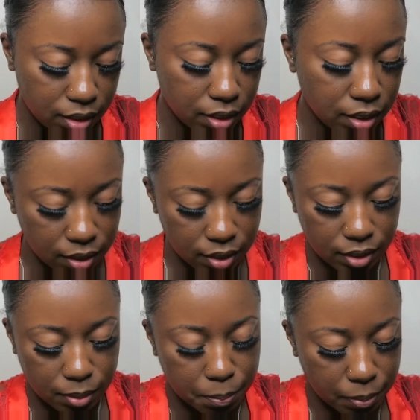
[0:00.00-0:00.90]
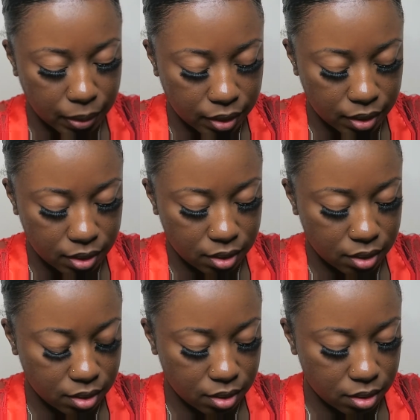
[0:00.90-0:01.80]
Now that the black is
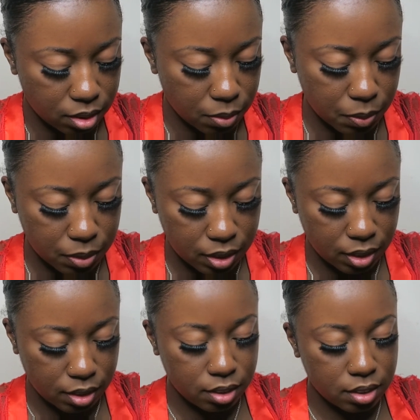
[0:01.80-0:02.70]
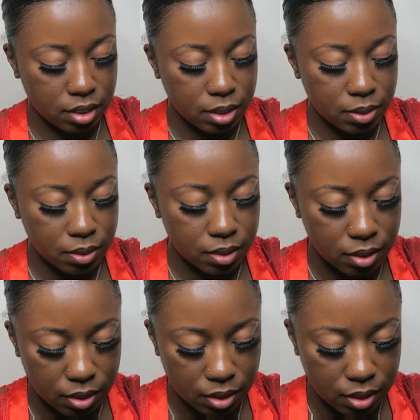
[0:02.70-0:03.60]
doing what it needs to do,
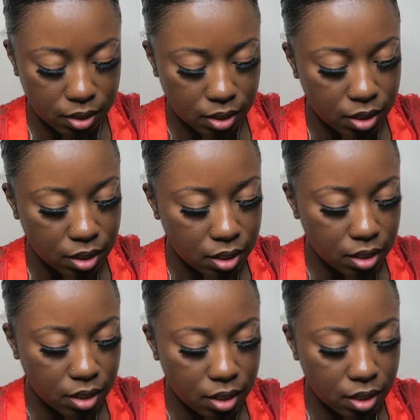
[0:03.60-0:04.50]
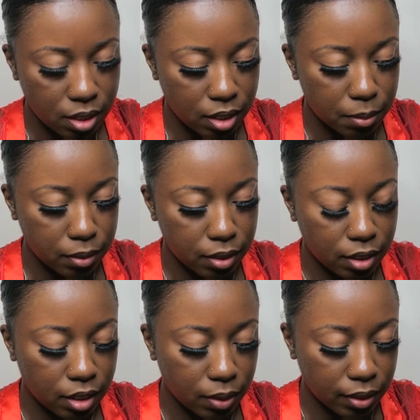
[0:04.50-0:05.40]
I'm
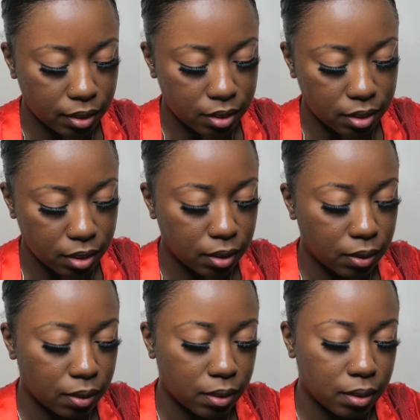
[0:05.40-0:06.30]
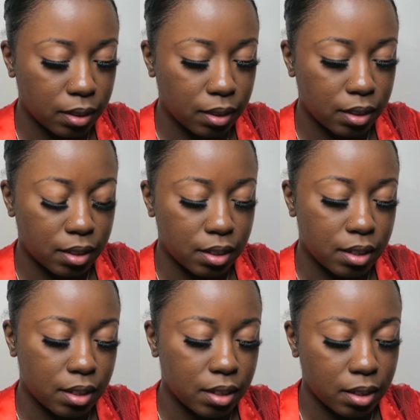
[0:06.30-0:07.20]
going to
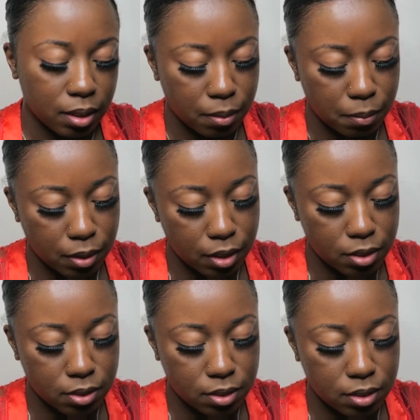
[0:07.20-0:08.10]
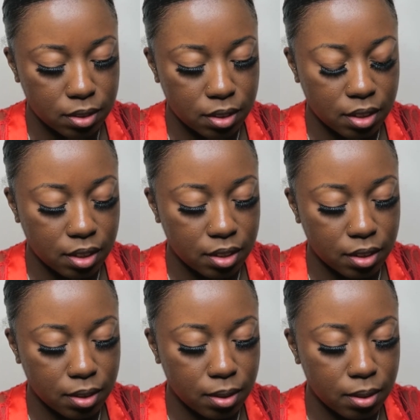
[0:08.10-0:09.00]
make sure that the
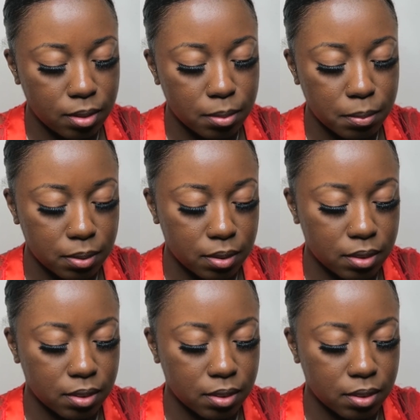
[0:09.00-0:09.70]
combs